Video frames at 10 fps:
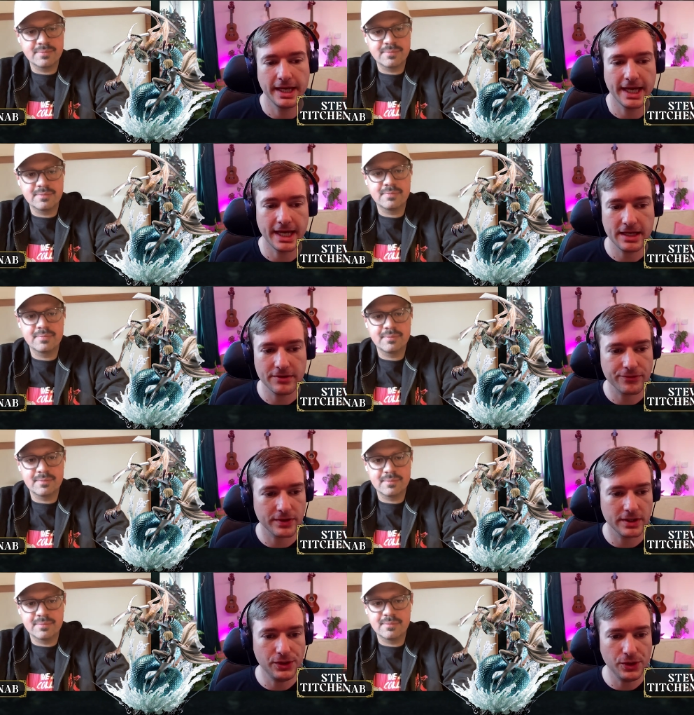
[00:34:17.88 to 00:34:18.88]
Speaker 1: if
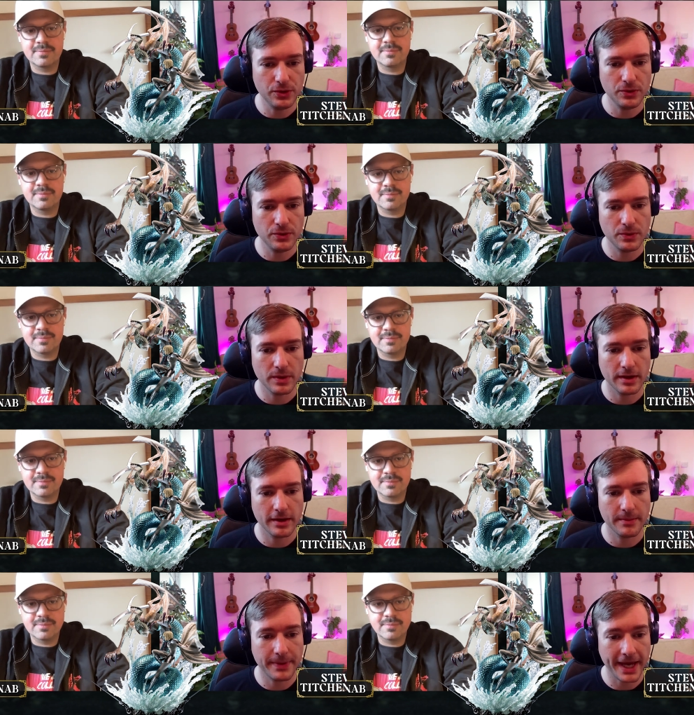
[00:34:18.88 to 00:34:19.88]
you
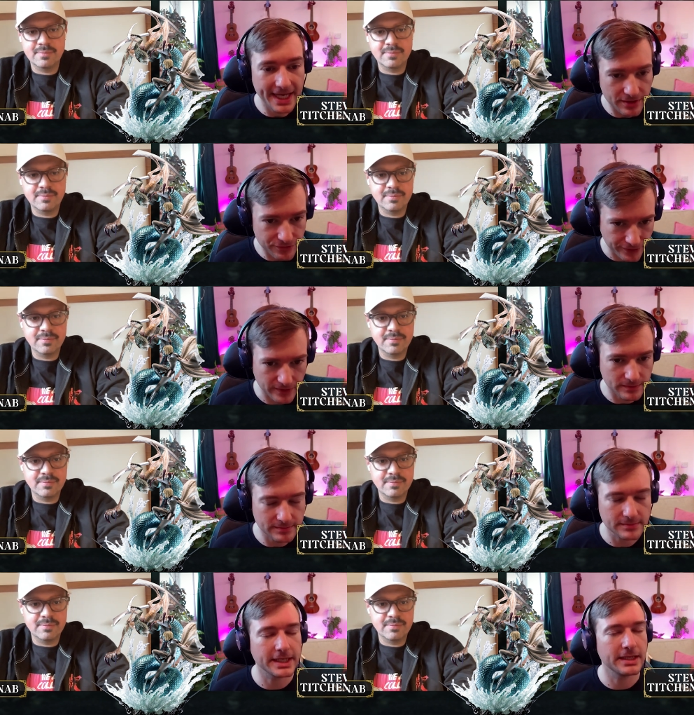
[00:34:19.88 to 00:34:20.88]
pay in full
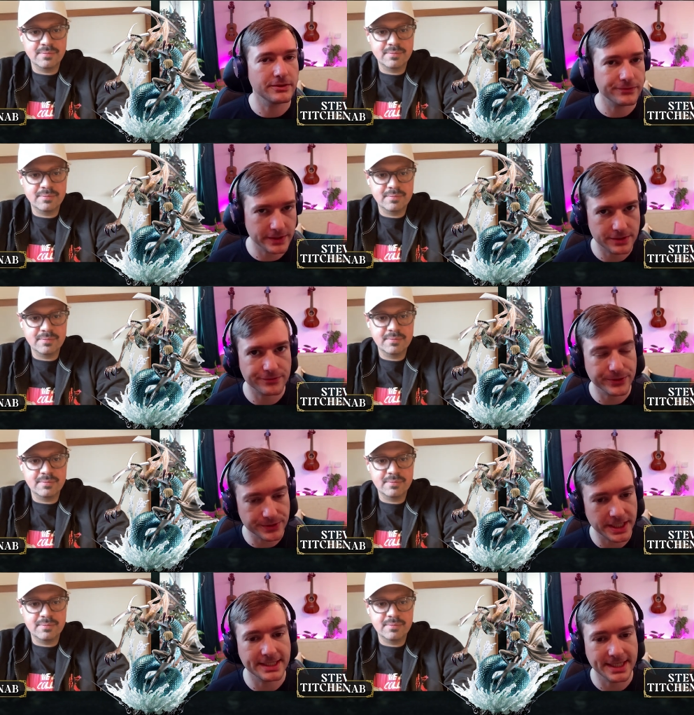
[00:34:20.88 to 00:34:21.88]
in the first
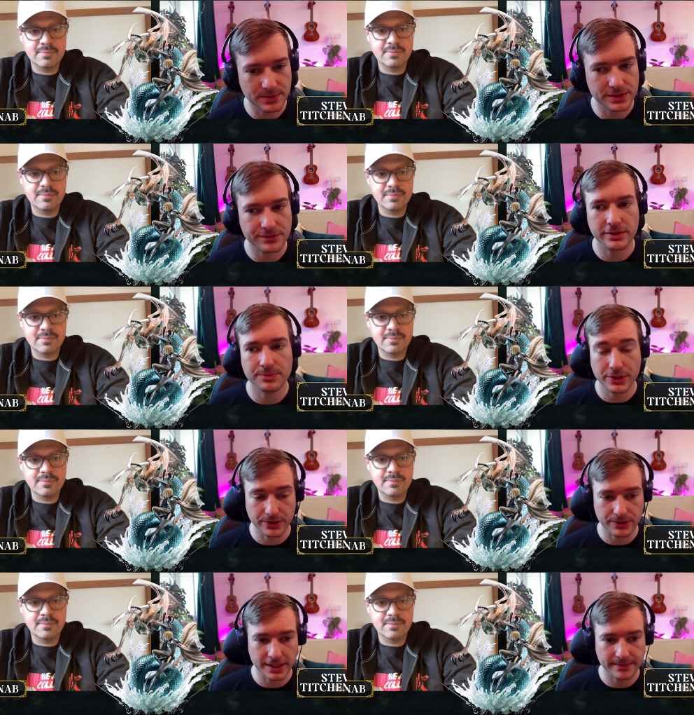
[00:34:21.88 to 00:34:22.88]
48 hours of the
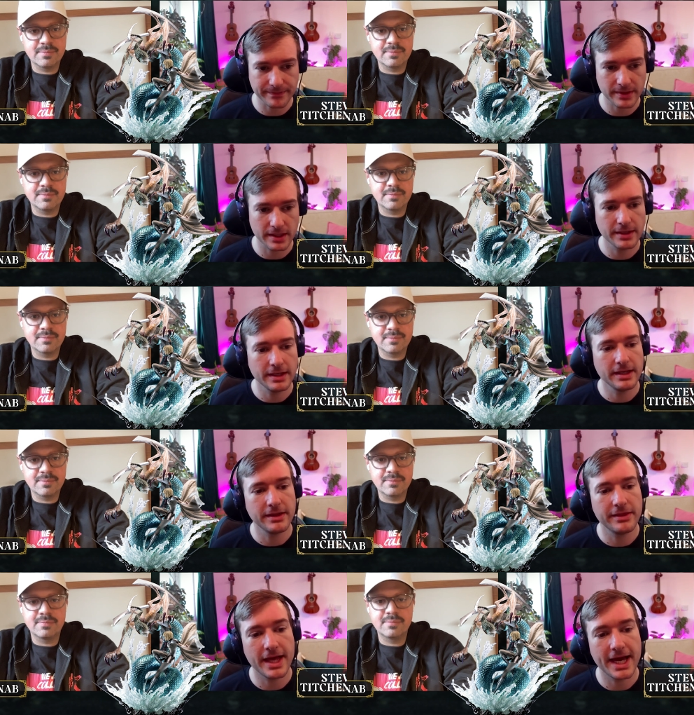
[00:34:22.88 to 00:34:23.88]
pre-order,
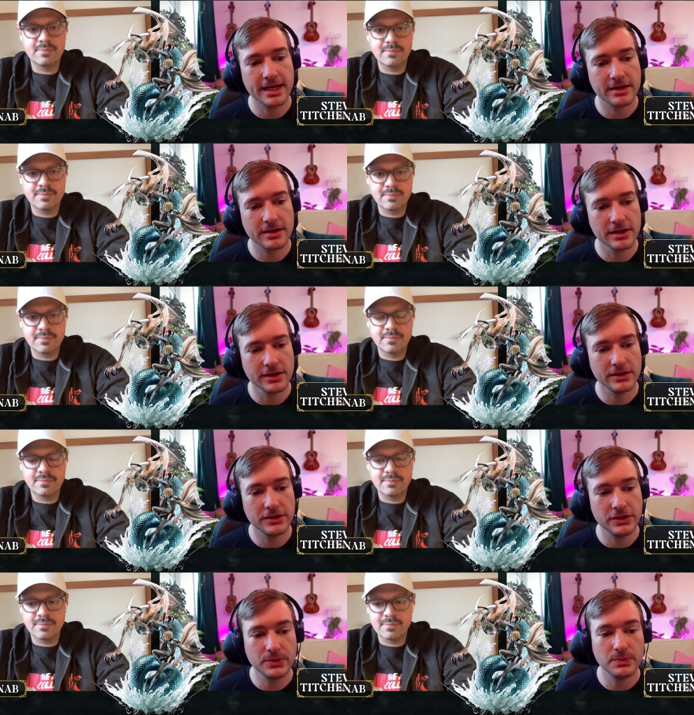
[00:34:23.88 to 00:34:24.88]
then
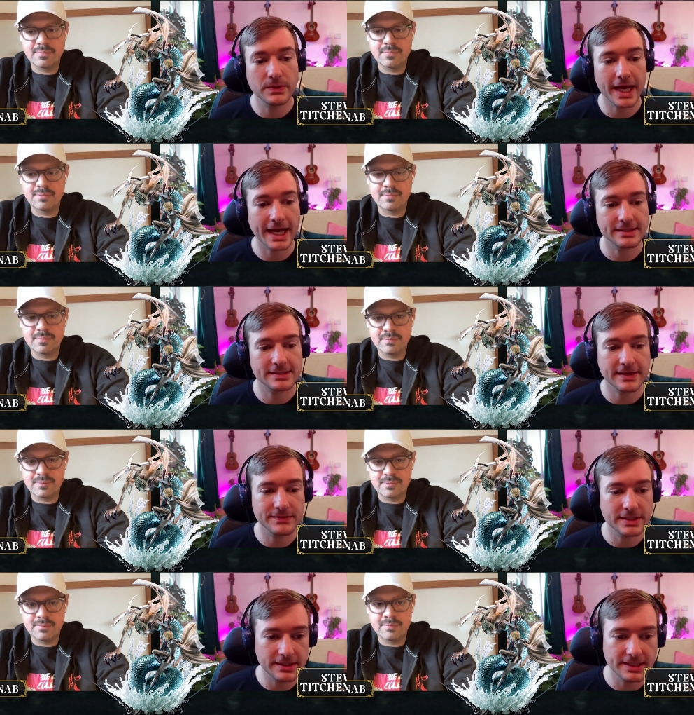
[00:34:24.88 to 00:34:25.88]
you will get
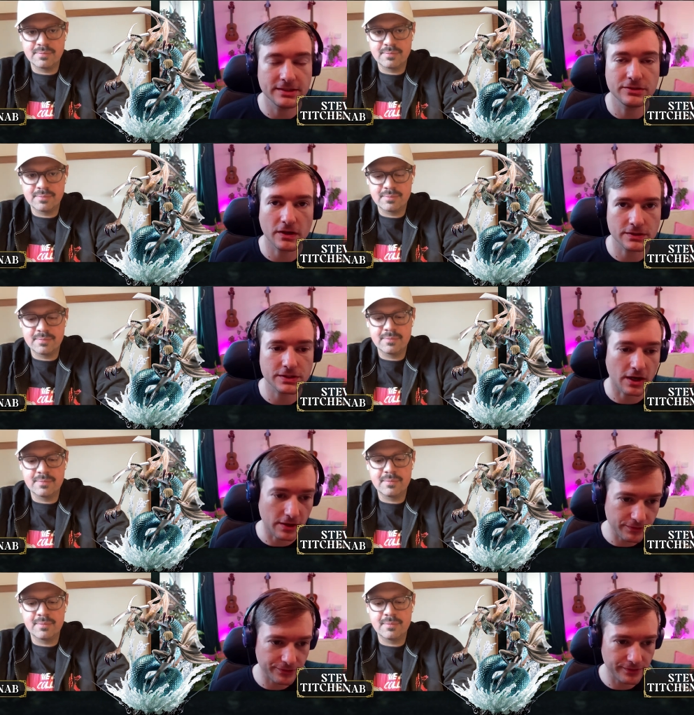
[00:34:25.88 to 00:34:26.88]
$70
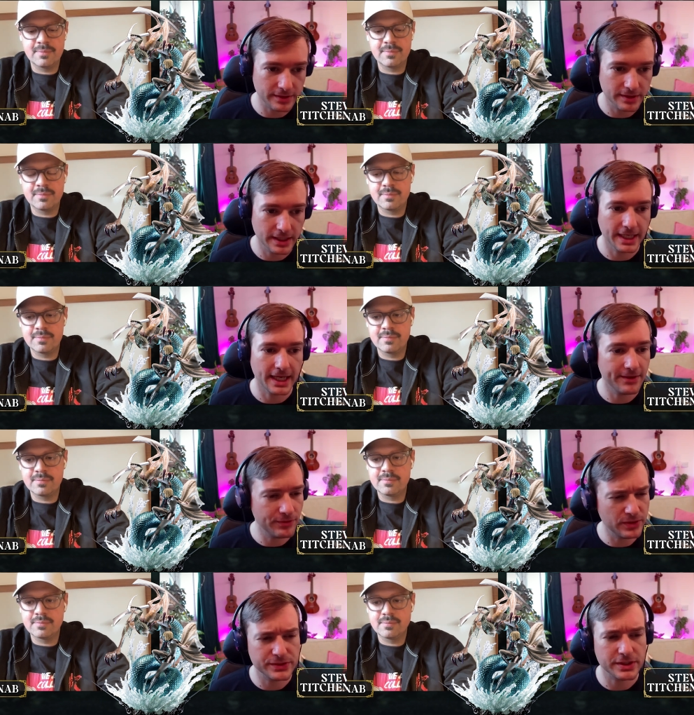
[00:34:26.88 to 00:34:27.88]
off if you
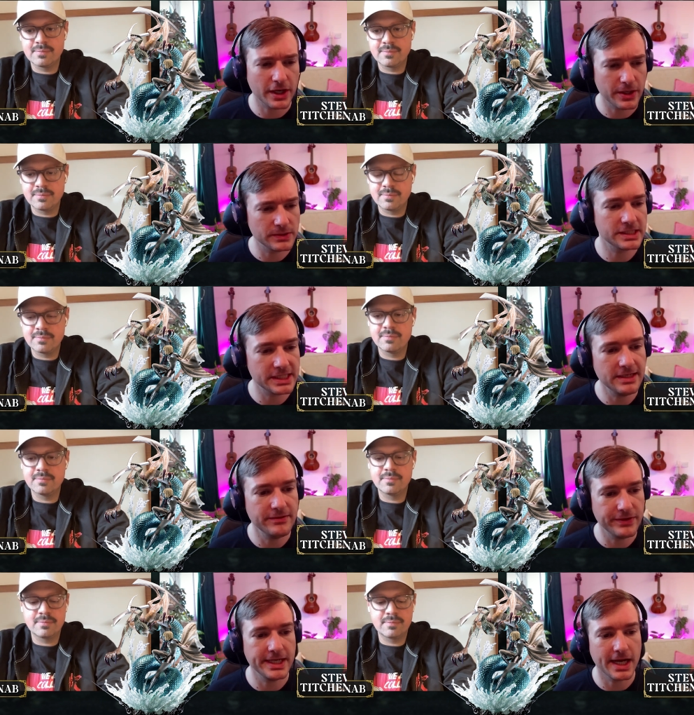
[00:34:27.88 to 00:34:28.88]
use the code
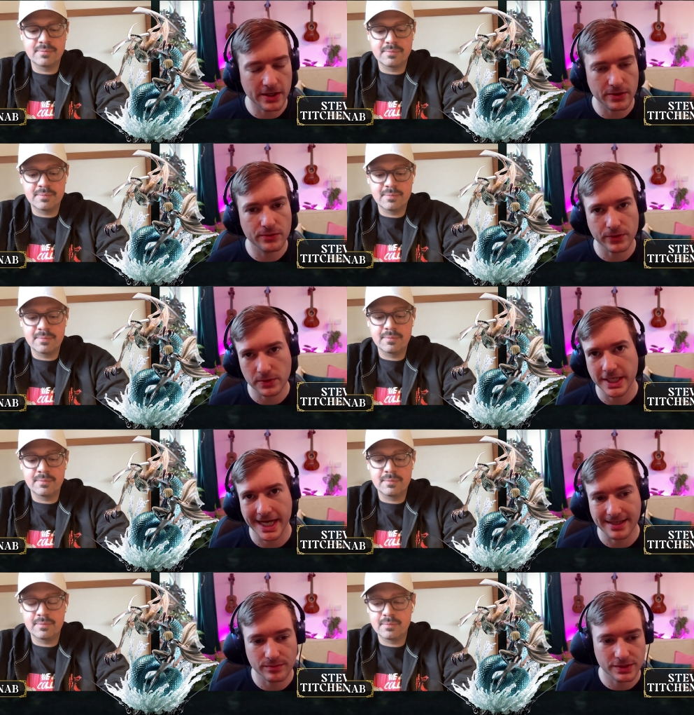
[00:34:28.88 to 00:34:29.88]

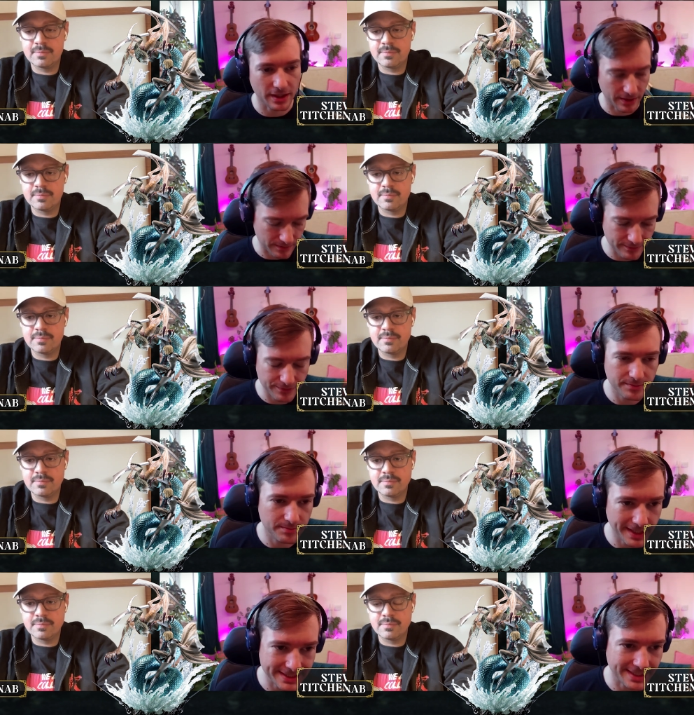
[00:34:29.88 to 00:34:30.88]
CVO48. So
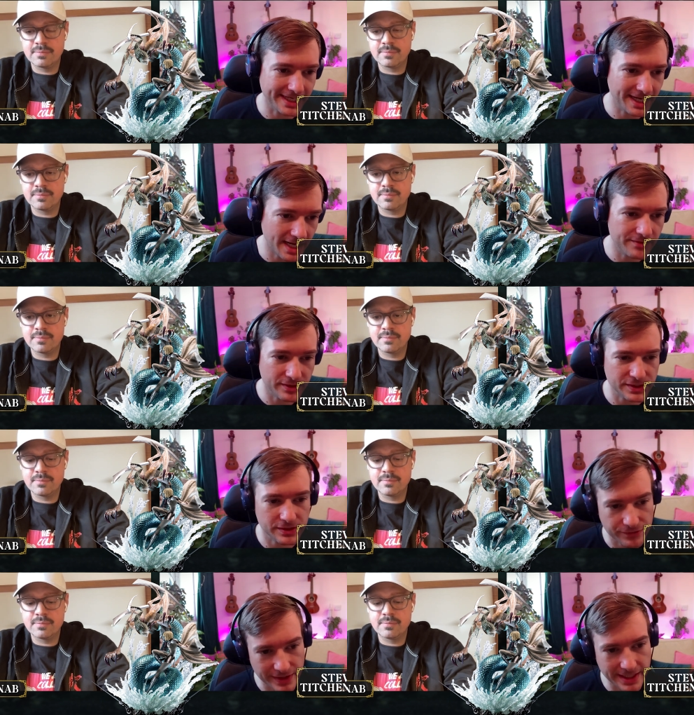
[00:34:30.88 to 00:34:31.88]
basically Clare versus
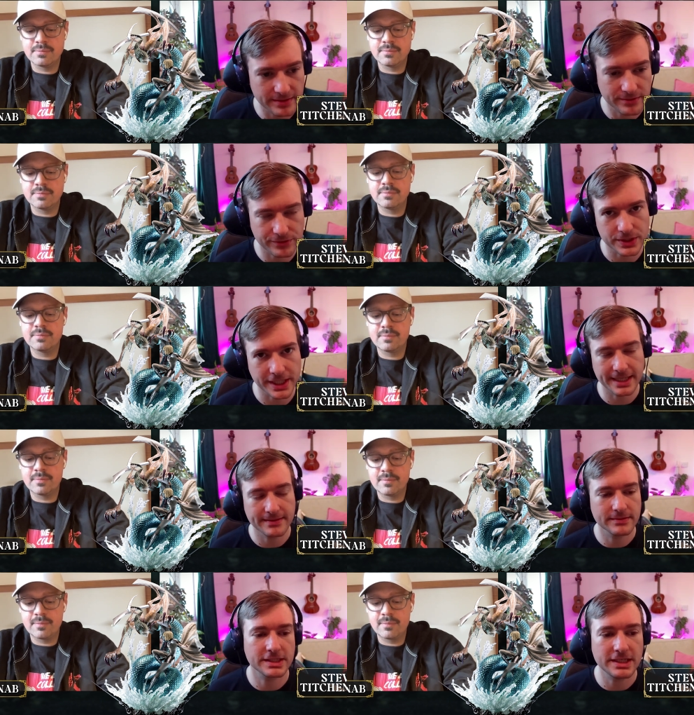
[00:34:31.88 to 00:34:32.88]
Ophelia 48
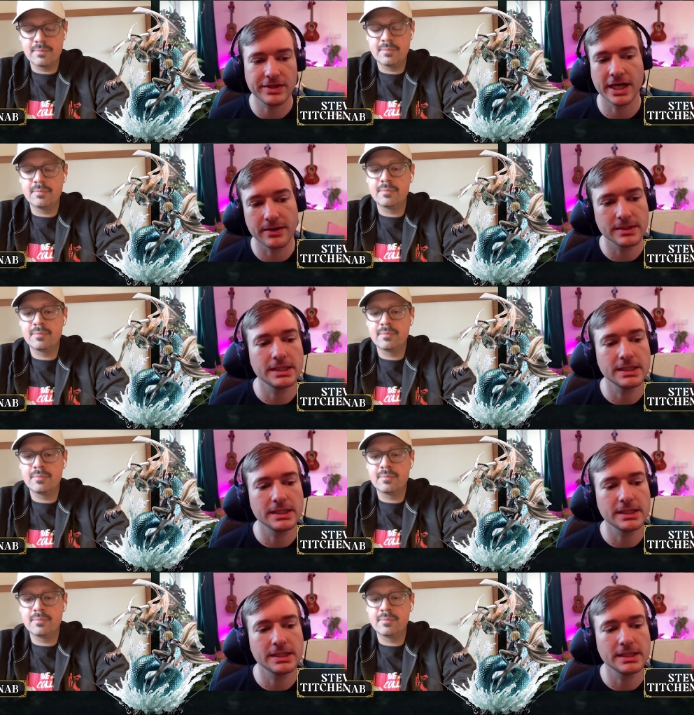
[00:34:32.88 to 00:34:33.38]
CVO.